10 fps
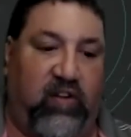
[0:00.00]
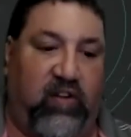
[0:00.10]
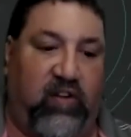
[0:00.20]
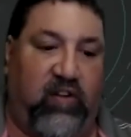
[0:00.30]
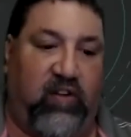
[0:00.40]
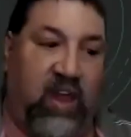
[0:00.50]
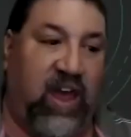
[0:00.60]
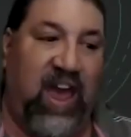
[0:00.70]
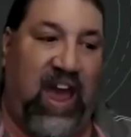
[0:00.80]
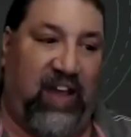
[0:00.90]
today
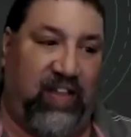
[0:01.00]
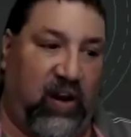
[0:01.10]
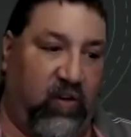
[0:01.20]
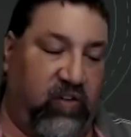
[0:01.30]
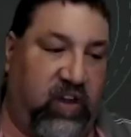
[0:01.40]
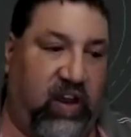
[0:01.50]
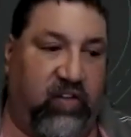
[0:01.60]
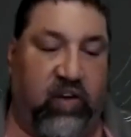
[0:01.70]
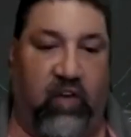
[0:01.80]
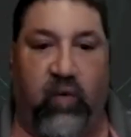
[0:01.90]
and then it will take
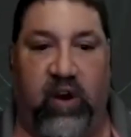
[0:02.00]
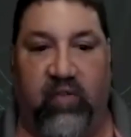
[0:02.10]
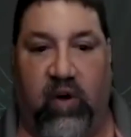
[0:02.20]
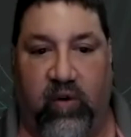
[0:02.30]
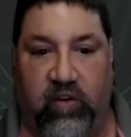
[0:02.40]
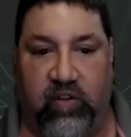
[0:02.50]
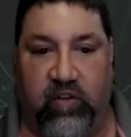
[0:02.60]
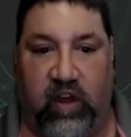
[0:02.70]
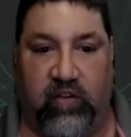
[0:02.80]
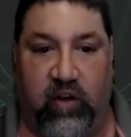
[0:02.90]
itself away tomorrow when you
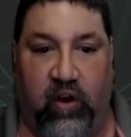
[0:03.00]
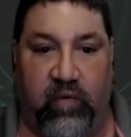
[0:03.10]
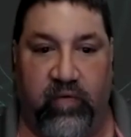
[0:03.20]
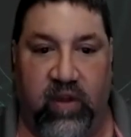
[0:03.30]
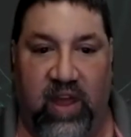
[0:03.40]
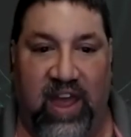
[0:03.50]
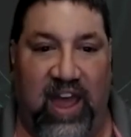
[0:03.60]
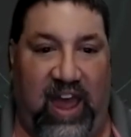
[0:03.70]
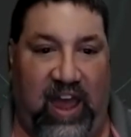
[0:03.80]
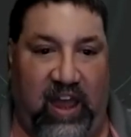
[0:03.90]
say so.
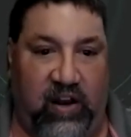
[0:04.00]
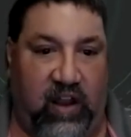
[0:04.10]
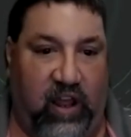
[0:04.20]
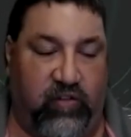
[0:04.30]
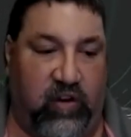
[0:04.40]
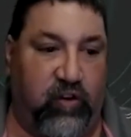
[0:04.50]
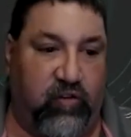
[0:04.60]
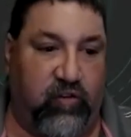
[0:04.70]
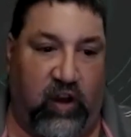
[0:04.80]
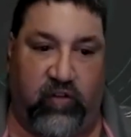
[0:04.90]
And if someone
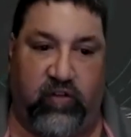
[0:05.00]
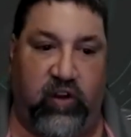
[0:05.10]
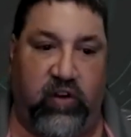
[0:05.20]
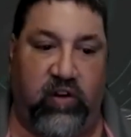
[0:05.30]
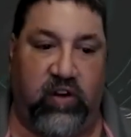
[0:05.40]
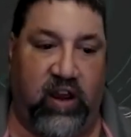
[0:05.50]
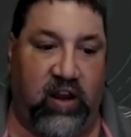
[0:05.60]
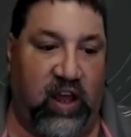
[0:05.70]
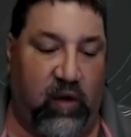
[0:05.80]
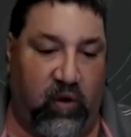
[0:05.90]
tries to steal your data,
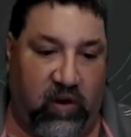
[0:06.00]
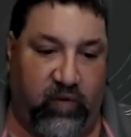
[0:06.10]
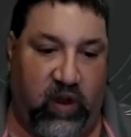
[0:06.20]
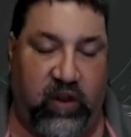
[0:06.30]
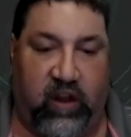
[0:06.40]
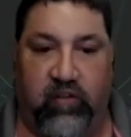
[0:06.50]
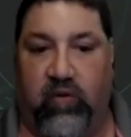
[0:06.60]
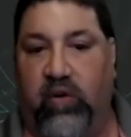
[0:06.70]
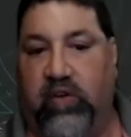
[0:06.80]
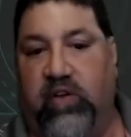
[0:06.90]
it will completely
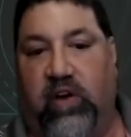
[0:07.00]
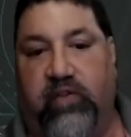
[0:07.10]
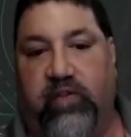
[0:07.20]
control itself.